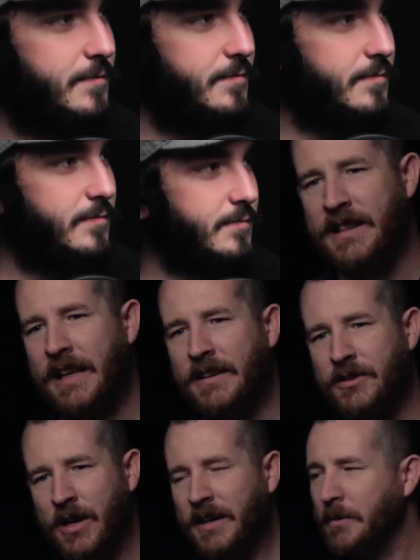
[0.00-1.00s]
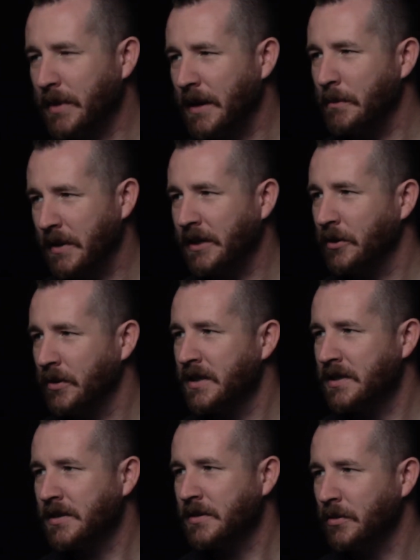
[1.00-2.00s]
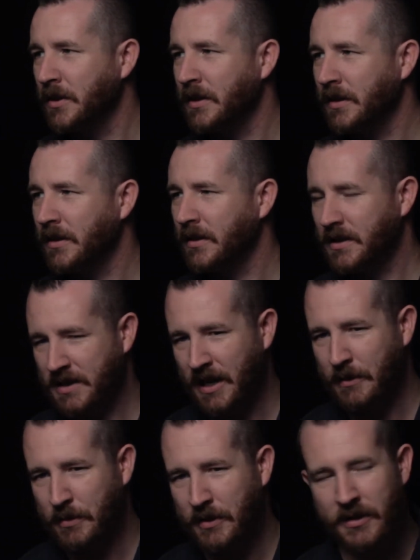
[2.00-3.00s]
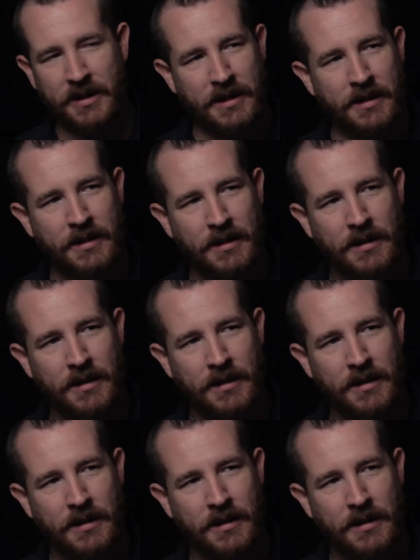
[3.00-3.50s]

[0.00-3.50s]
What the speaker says: of feel like they tried to be ambiguous with time period.